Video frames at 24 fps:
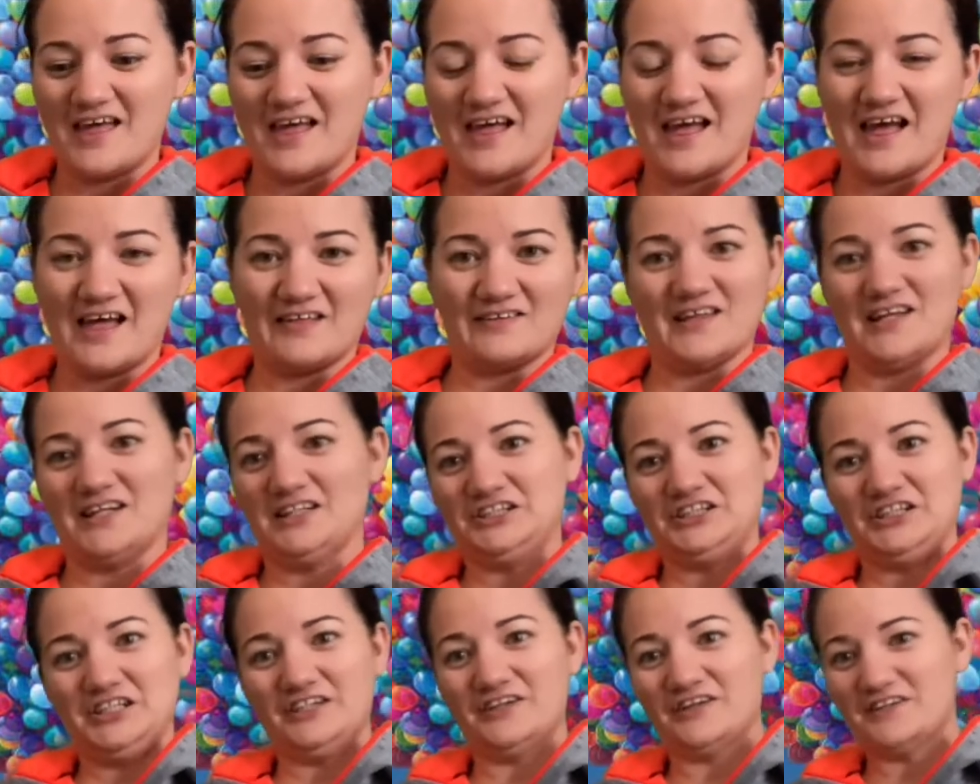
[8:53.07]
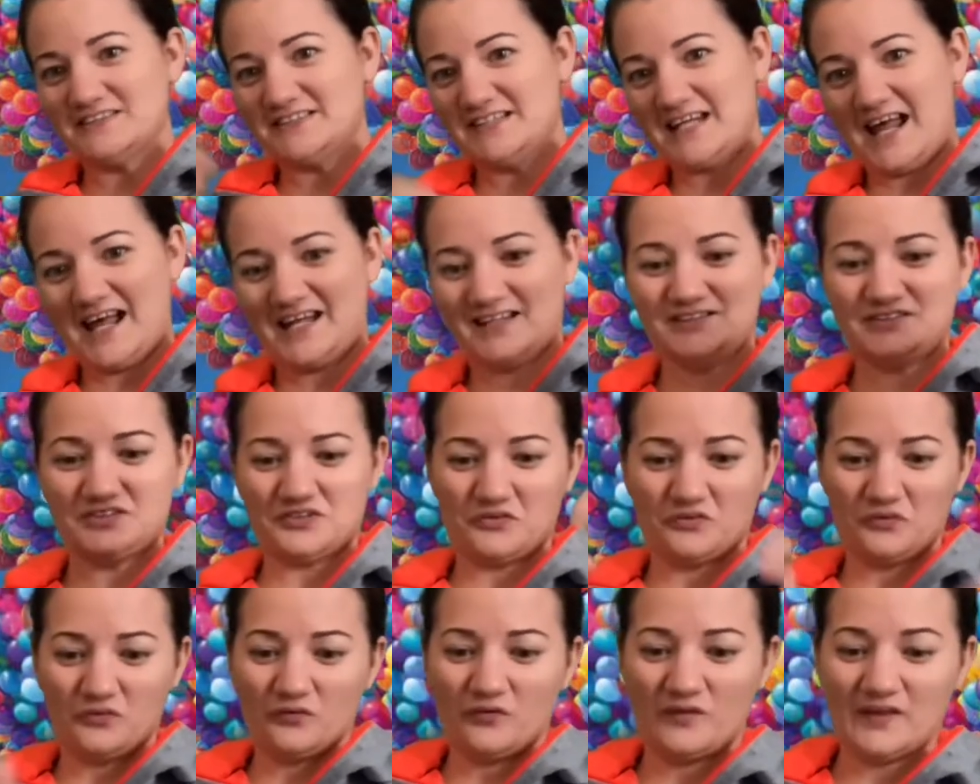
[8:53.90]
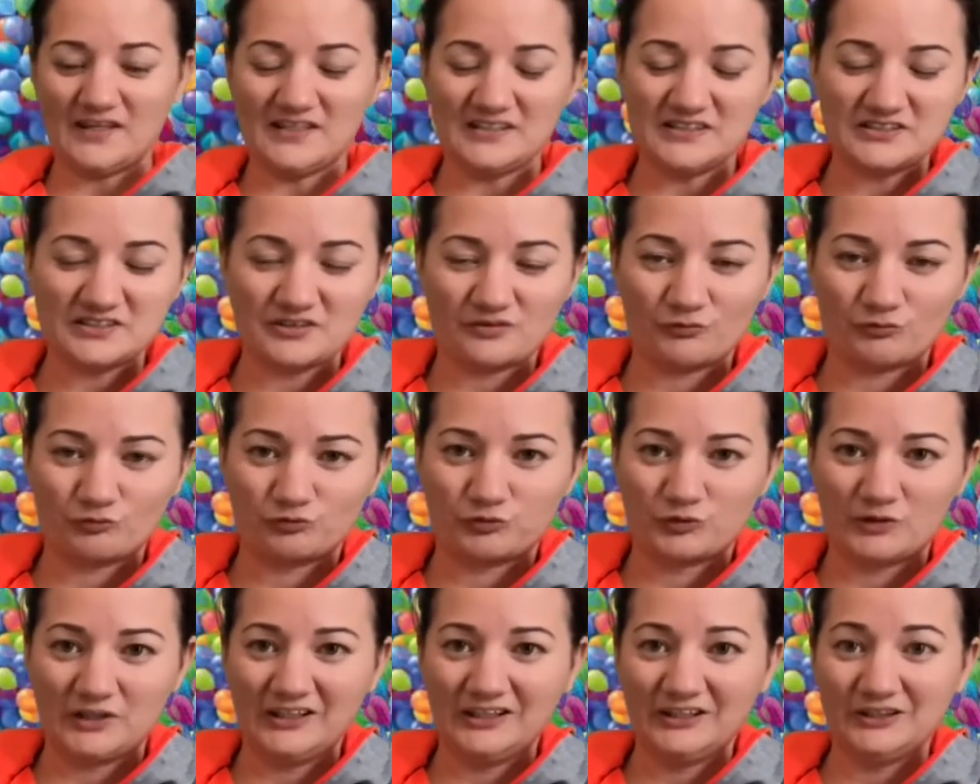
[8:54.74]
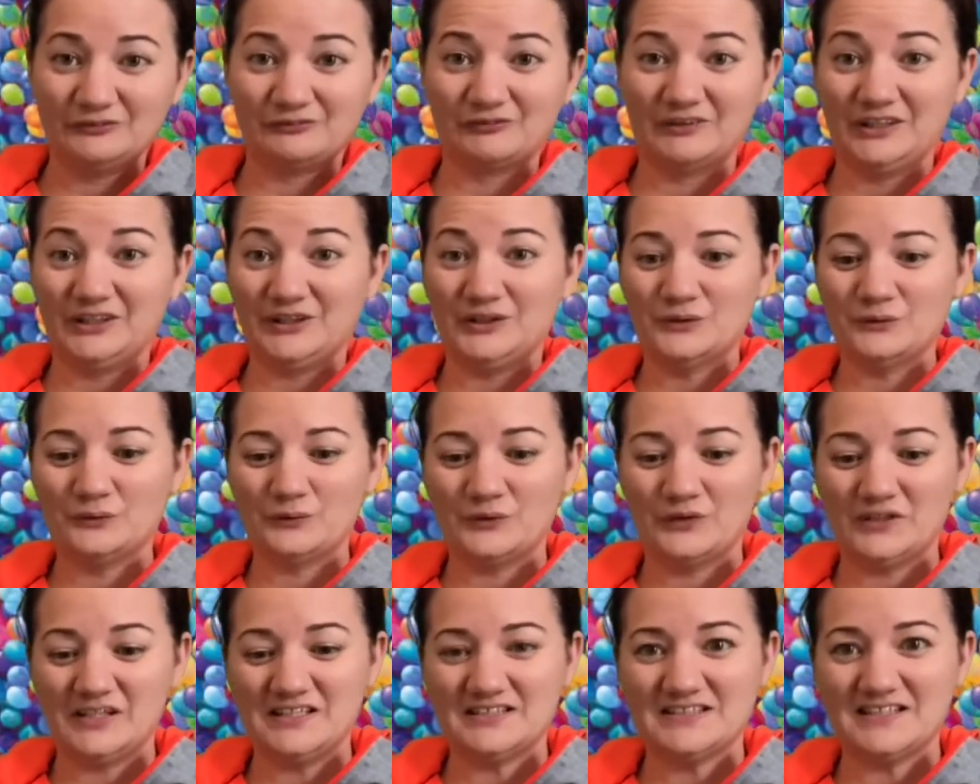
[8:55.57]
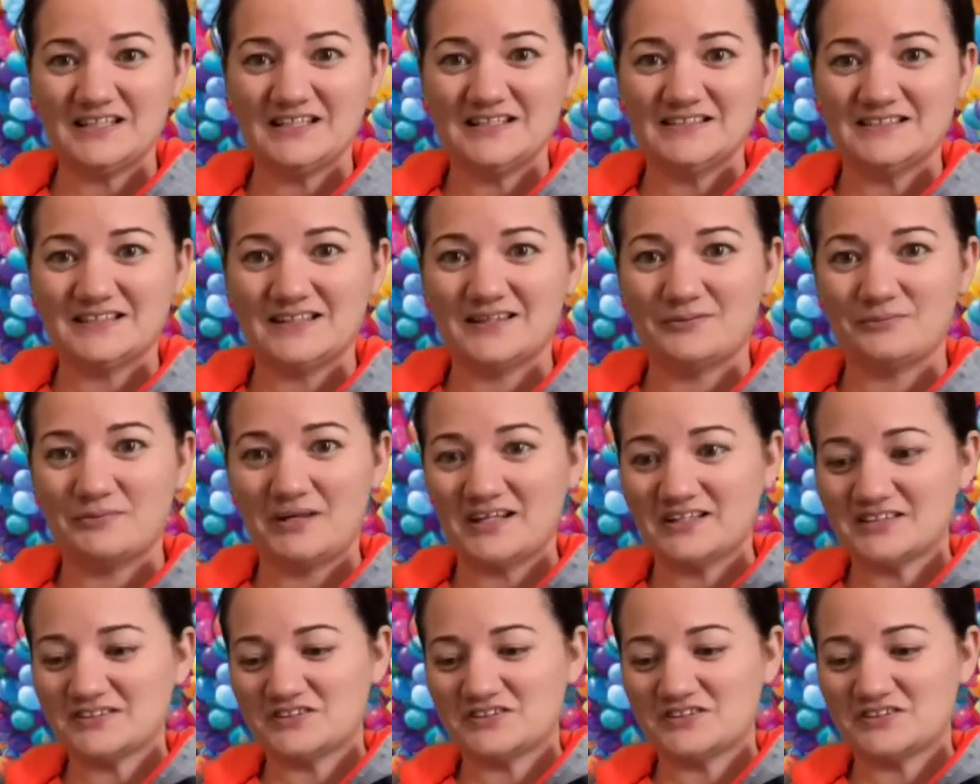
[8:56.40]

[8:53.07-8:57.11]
and then she goes and adds all these really, really cool goodies into the mix.